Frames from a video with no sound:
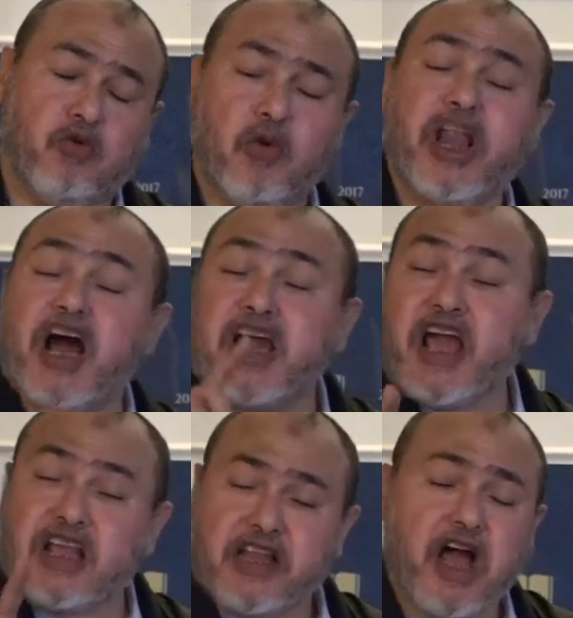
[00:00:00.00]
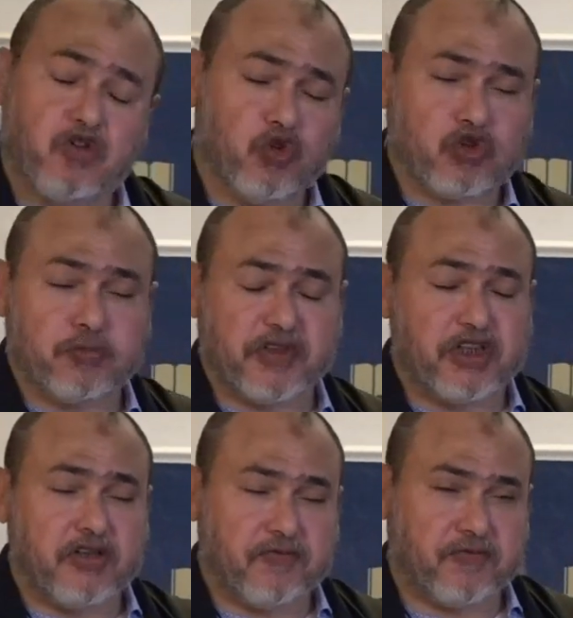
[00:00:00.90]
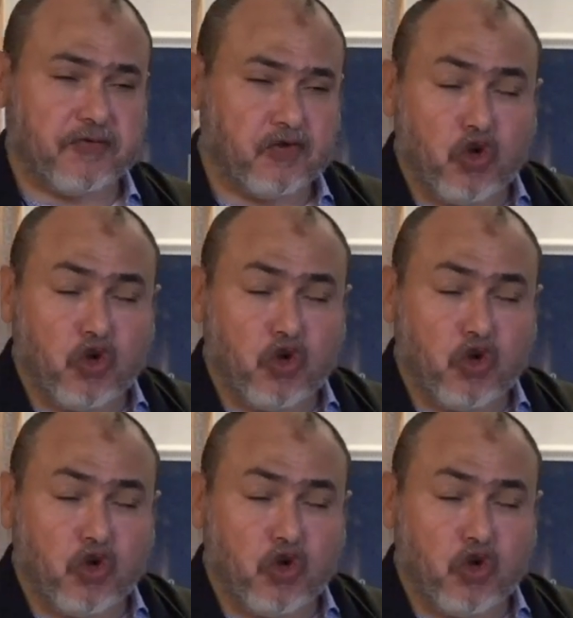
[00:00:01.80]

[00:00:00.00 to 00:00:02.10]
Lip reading: what I allow you to believe.